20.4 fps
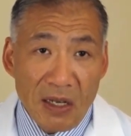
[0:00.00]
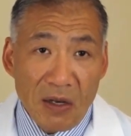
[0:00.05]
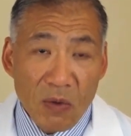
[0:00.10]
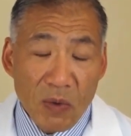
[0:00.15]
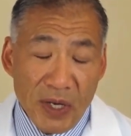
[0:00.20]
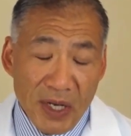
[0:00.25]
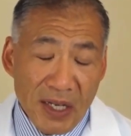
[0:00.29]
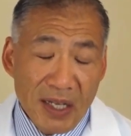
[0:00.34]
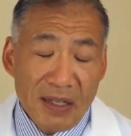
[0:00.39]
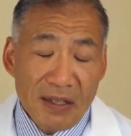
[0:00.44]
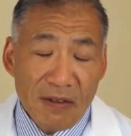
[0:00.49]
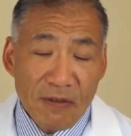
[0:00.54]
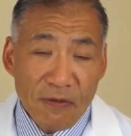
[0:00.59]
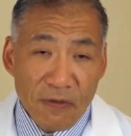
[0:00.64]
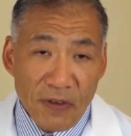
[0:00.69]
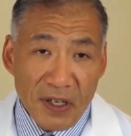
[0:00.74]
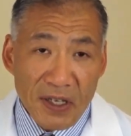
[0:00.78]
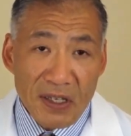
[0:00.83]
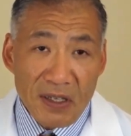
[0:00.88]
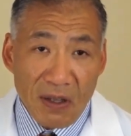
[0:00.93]
We need to
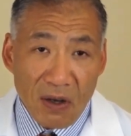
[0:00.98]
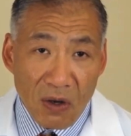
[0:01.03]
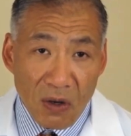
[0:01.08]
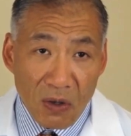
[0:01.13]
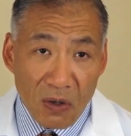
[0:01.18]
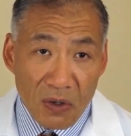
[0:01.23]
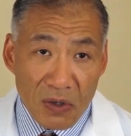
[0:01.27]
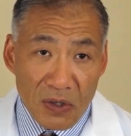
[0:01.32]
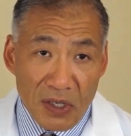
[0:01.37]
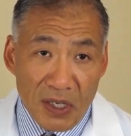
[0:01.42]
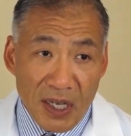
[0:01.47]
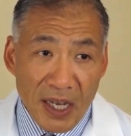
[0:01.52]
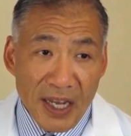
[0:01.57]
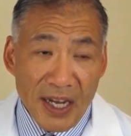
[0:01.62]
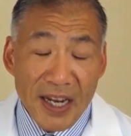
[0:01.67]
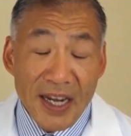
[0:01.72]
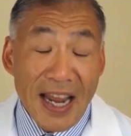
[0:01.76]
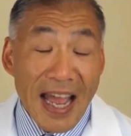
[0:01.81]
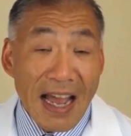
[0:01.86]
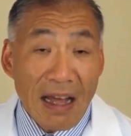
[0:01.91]
fix the holes. An
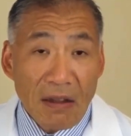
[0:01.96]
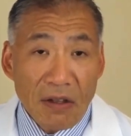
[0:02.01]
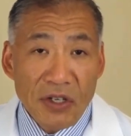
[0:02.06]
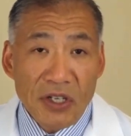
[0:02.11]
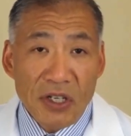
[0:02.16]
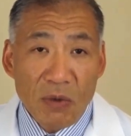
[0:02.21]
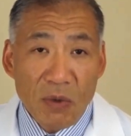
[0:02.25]
analogy